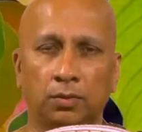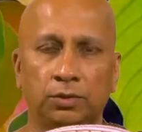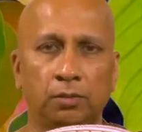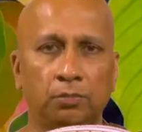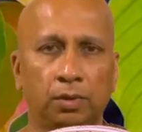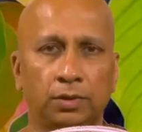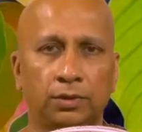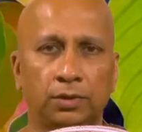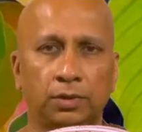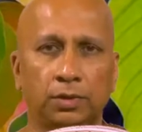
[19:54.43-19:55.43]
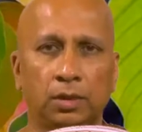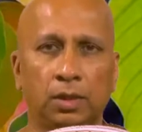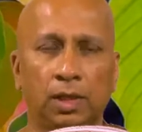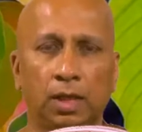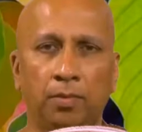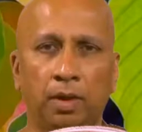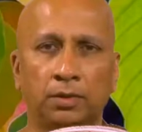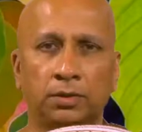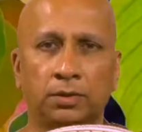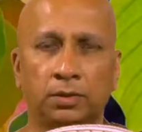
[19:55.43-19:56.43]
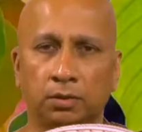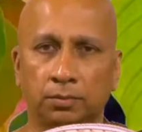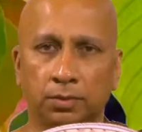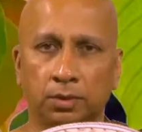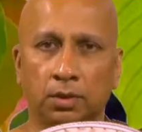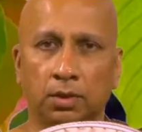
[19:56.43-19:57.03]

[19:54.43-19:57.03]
of the simplest layman's terms